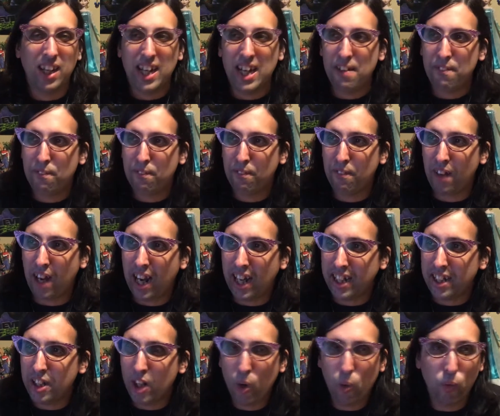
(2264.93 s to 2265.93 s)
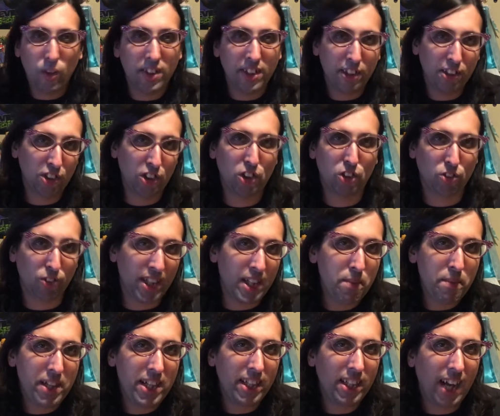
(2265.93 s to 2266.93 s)
If I know where they're
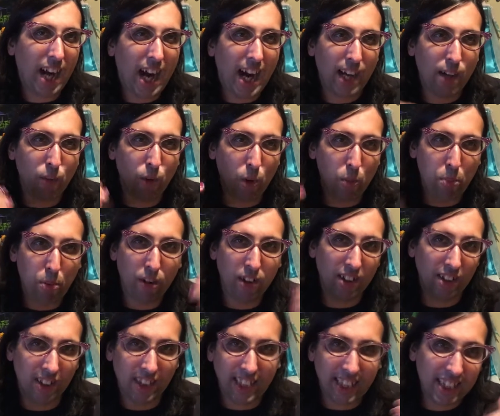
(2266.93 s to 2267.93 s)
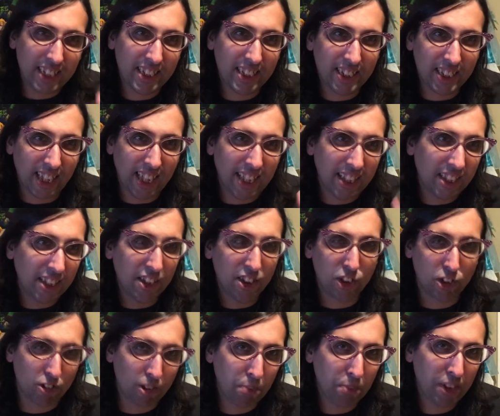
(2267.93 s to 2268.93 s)
streaming, I will put links in the
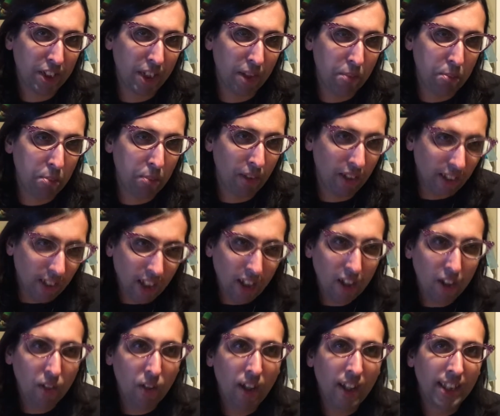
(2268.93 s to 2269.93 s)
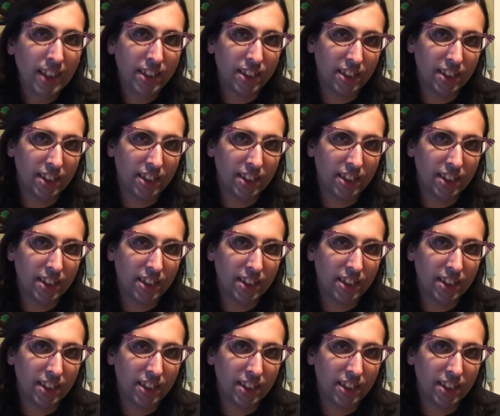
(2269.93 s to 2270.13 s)
description below,